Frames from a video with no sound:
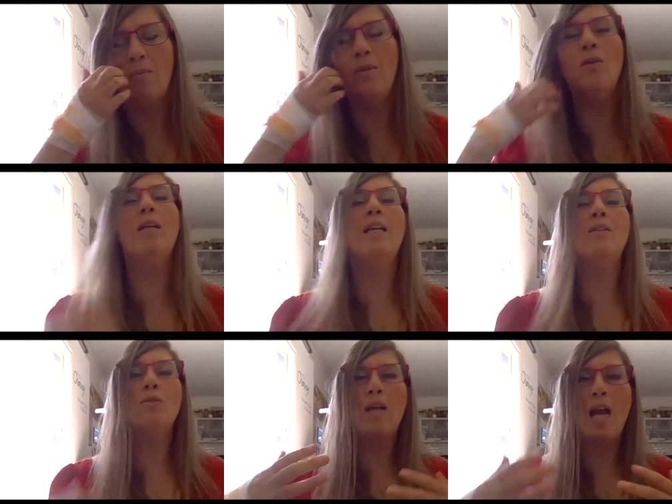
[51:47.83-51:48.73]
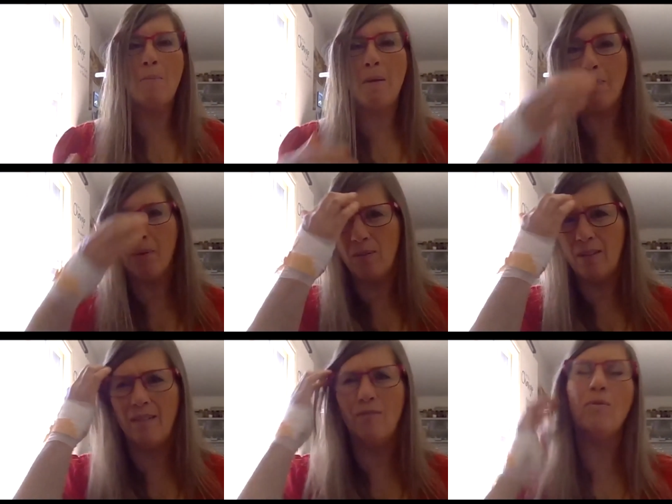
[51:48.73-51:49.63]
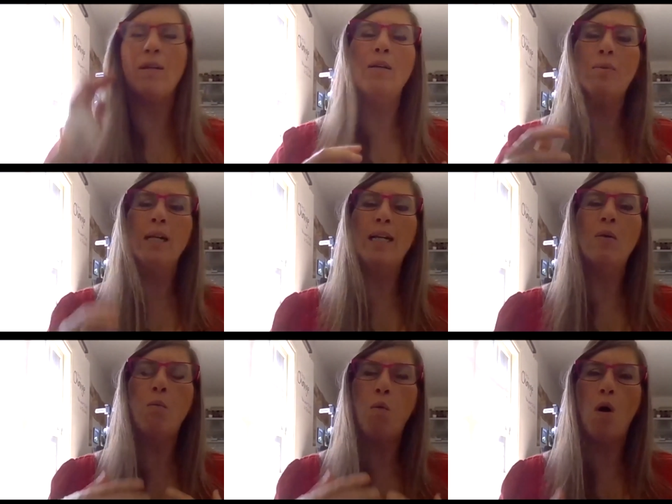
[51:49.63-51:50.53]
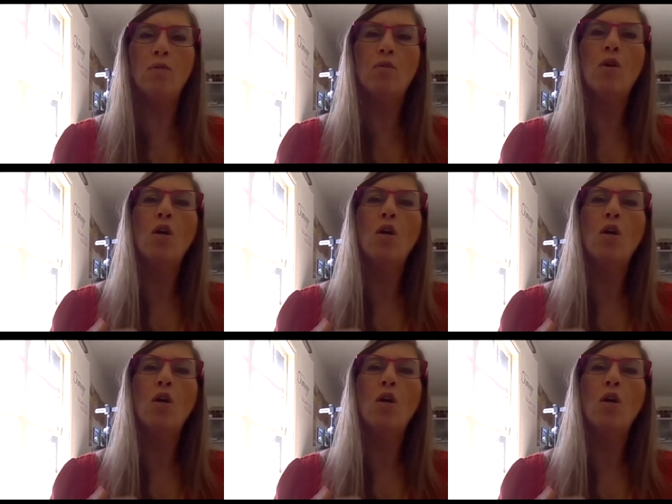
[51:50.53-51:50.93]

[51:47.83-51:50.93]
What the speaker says: You need to take people that really want